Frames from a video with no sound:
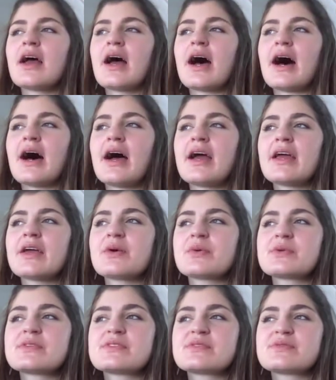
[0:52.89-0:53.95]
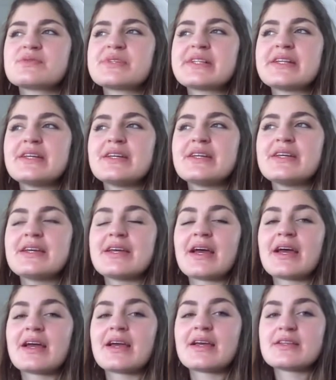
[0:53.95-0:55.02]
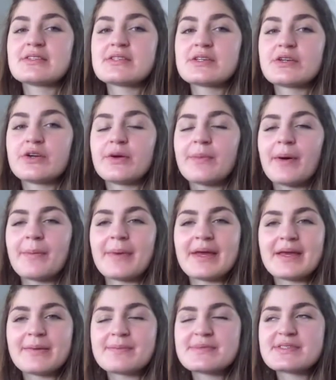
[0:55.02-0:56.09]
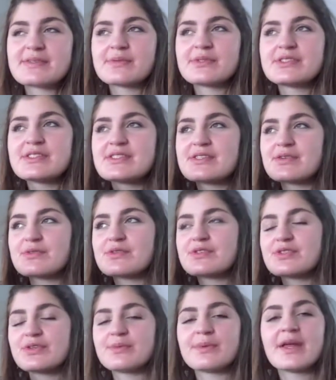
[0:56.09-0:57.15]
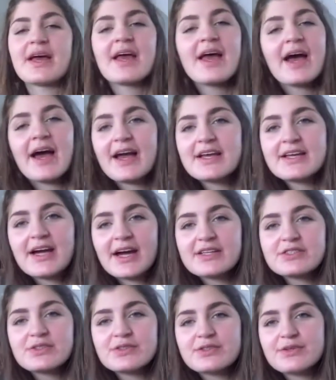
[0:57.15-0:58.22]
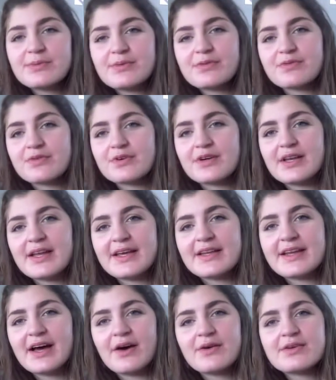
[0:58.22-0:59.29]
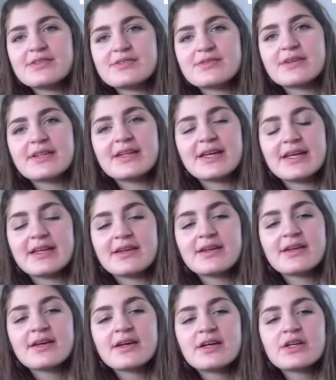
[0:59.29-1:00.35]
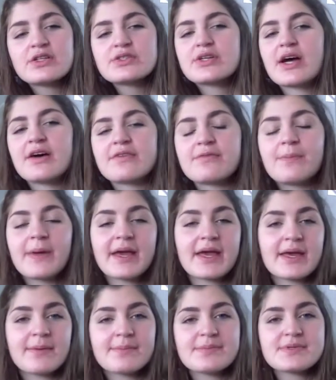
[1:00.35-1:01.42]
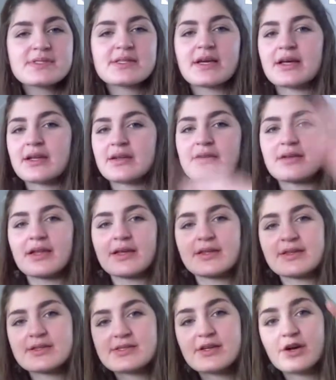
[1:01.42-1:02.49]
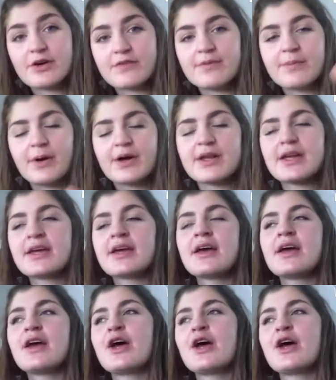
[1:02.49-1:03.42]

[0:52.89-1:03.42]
I was really insecure about my hips, which is so stupid. I told you before, like now it's really in to have big hips and like this curvy body.